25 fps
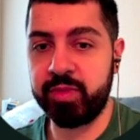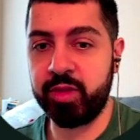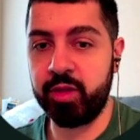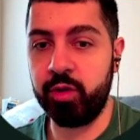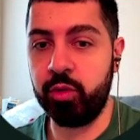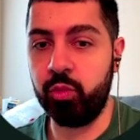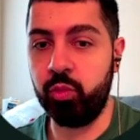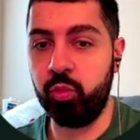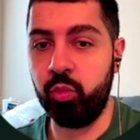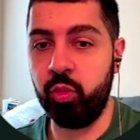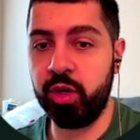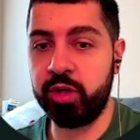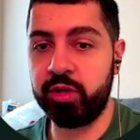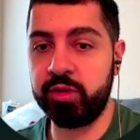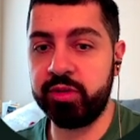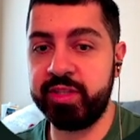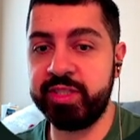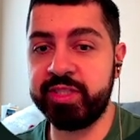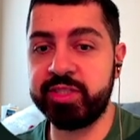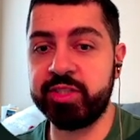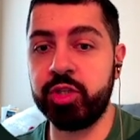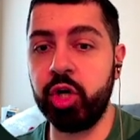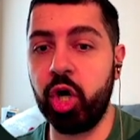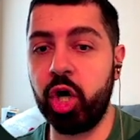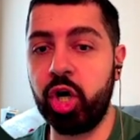What are these
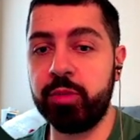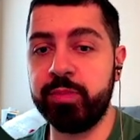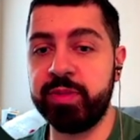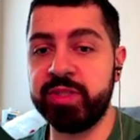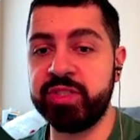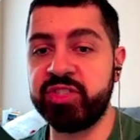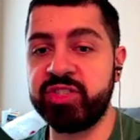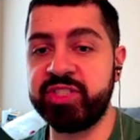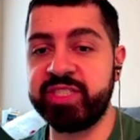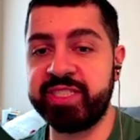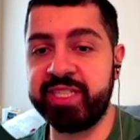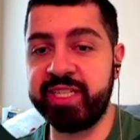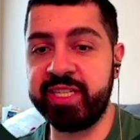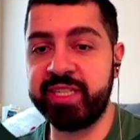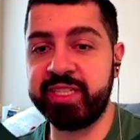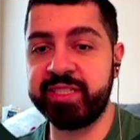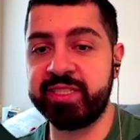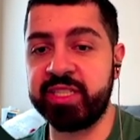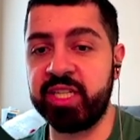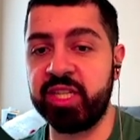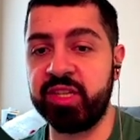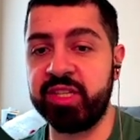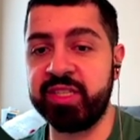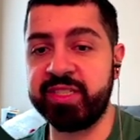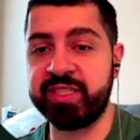garbage SIGs?
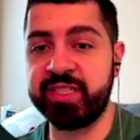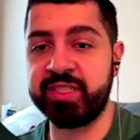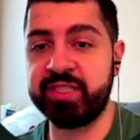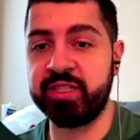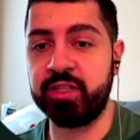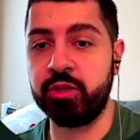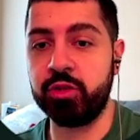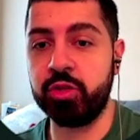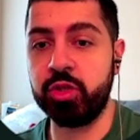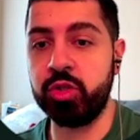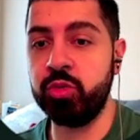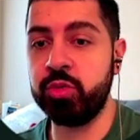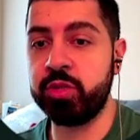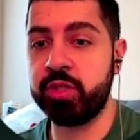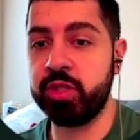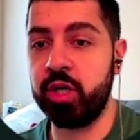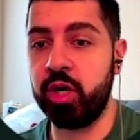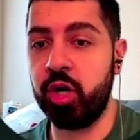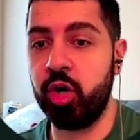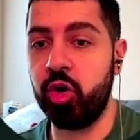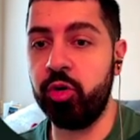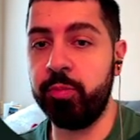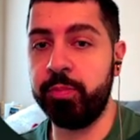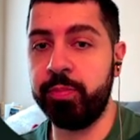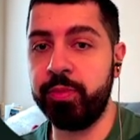This is a Luka
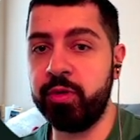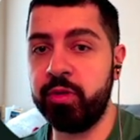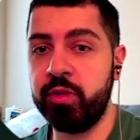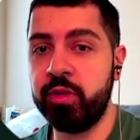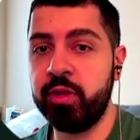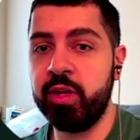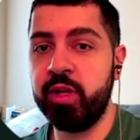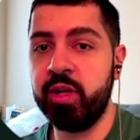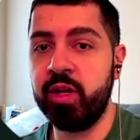Opal.